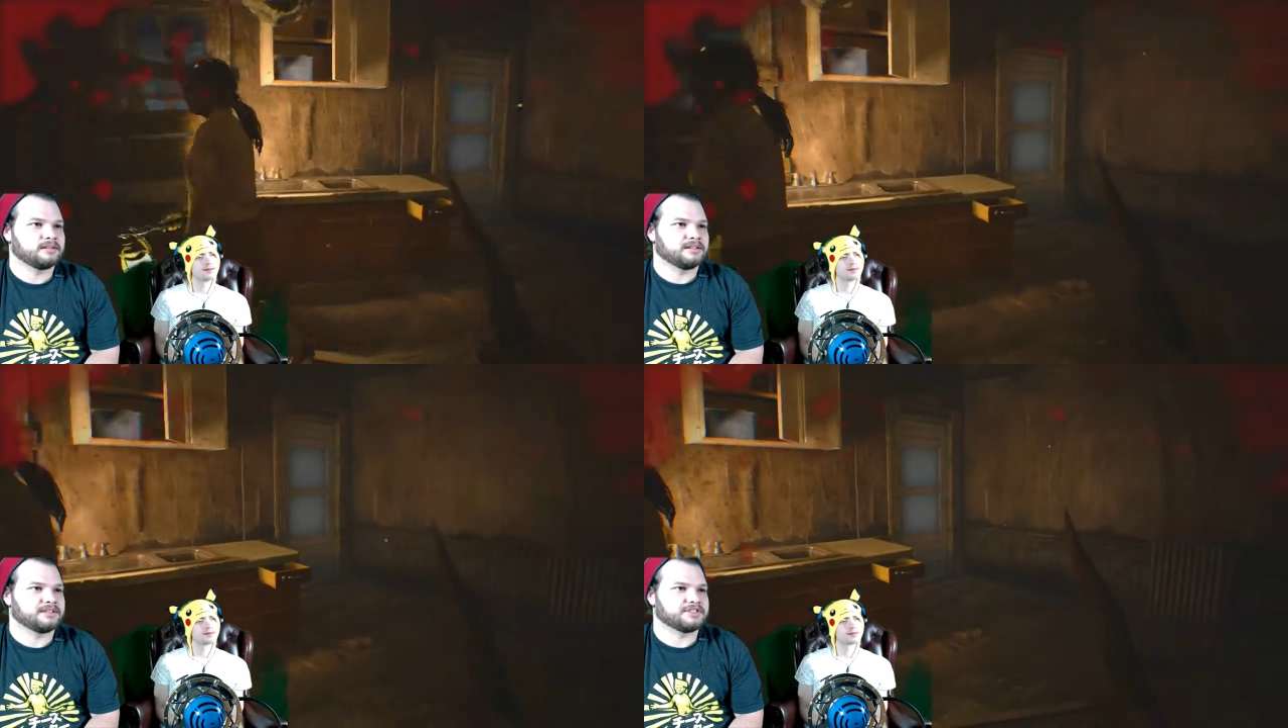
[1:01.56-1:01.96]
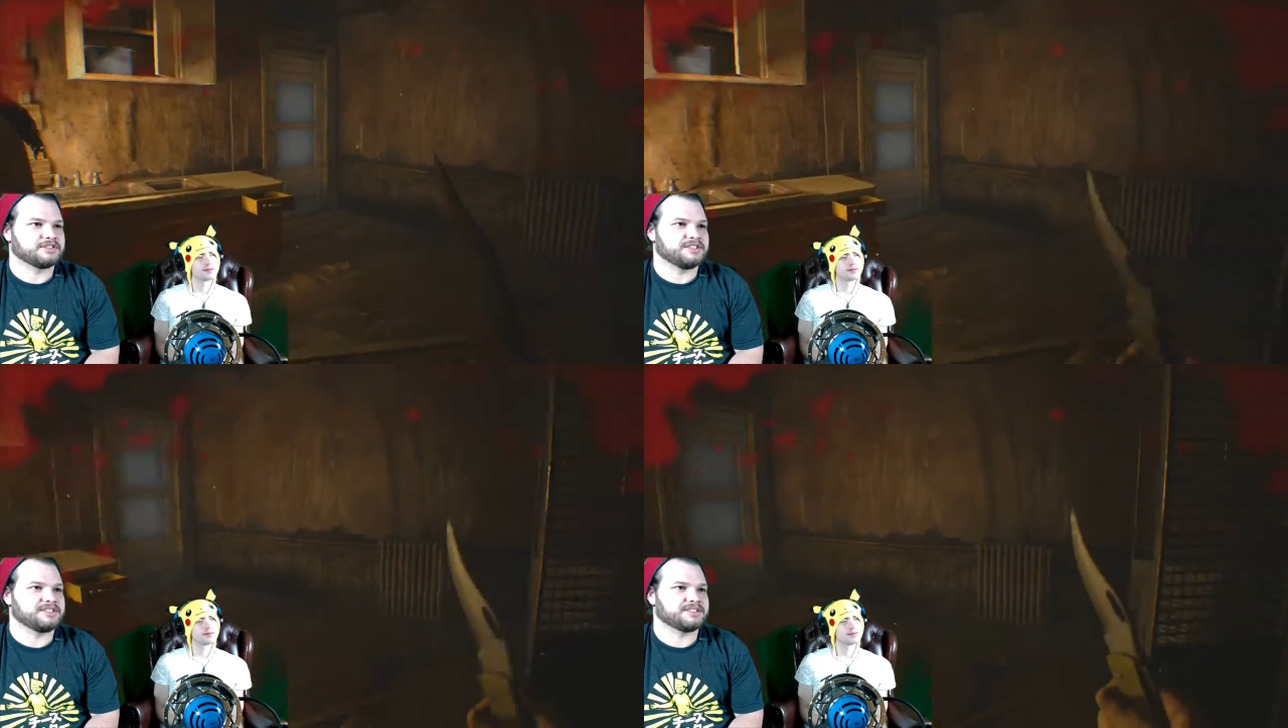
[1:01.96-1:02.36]
Now
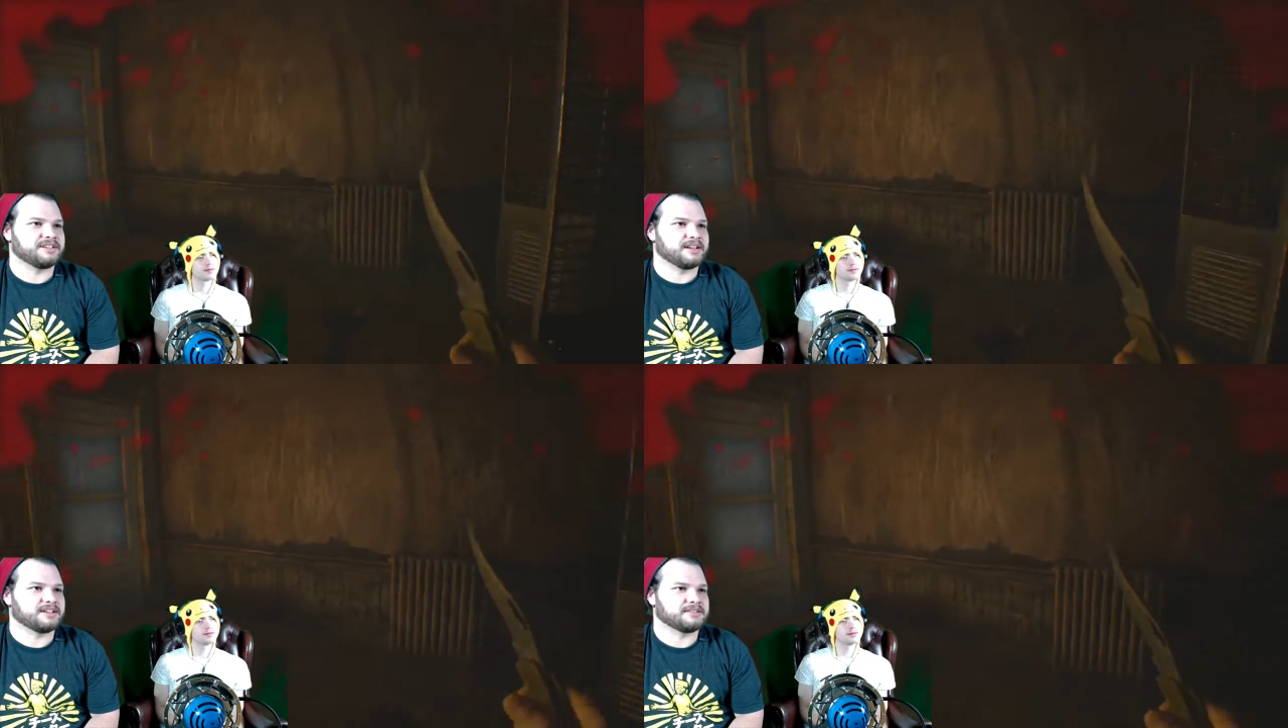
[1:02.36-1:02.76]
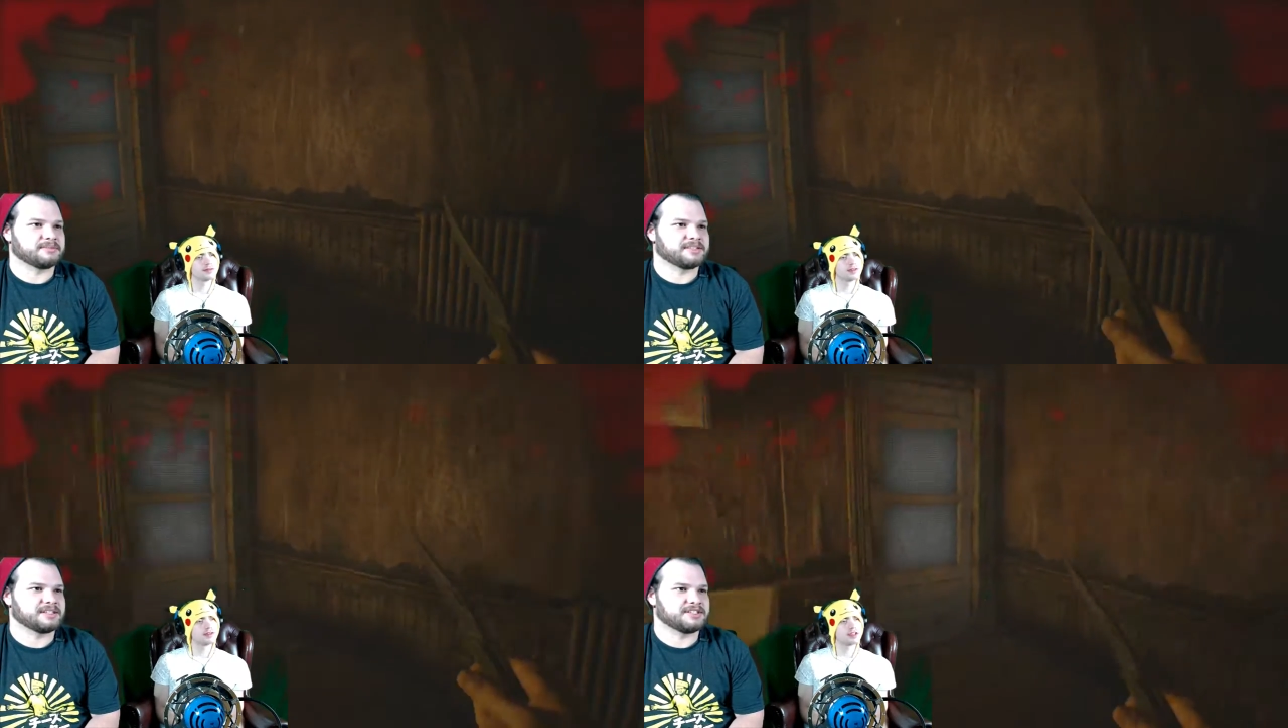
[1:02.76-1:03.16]
she's yeah. I was mm, gonna
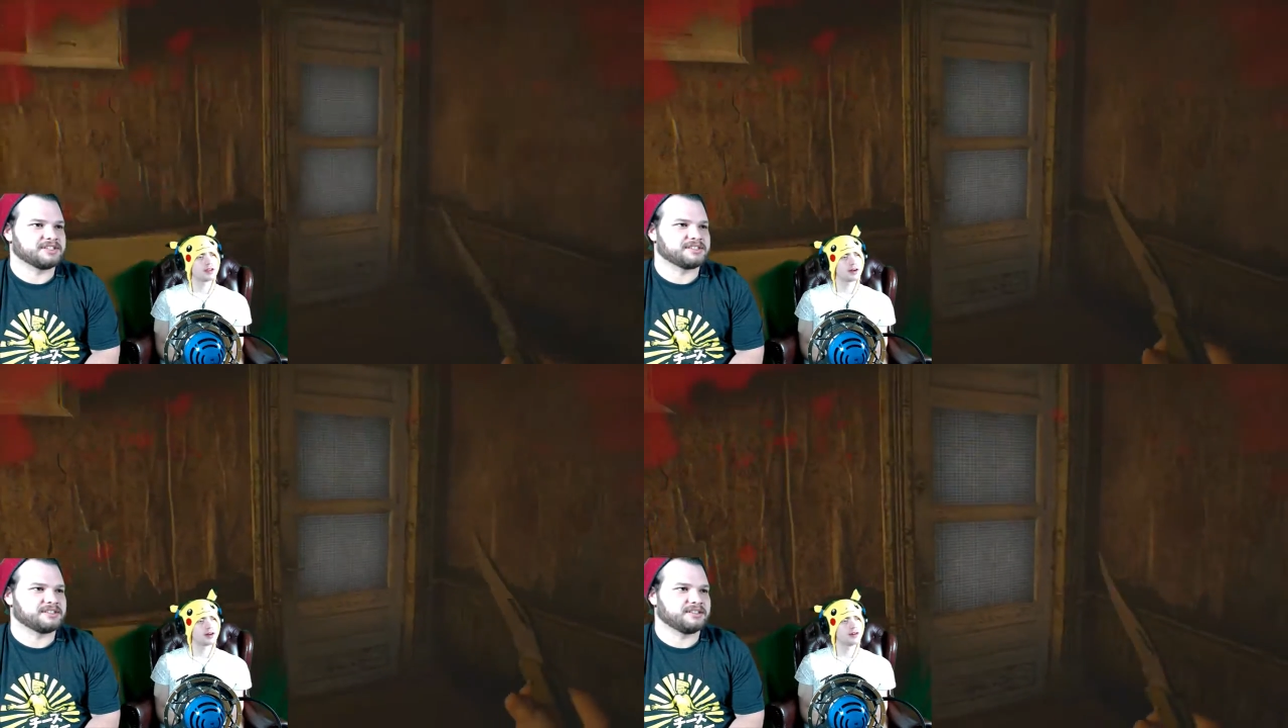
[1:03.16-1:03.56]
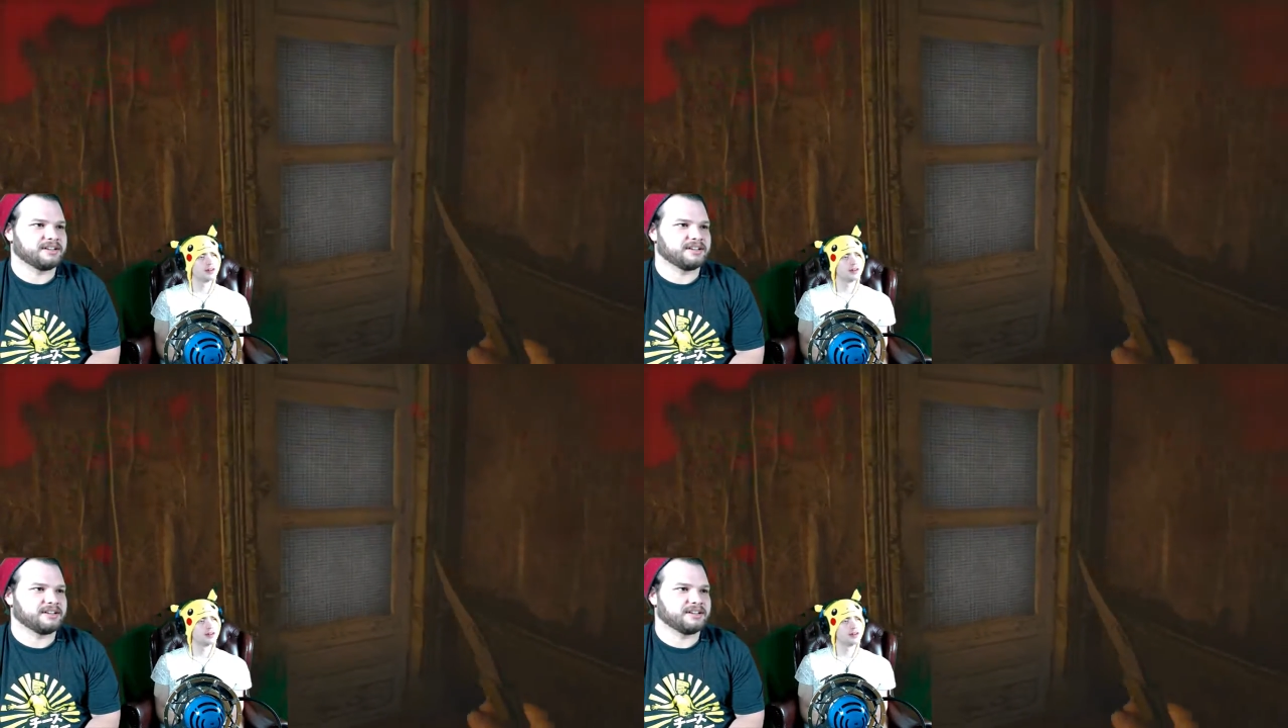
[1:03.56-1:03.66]
hmm, say she's up, still.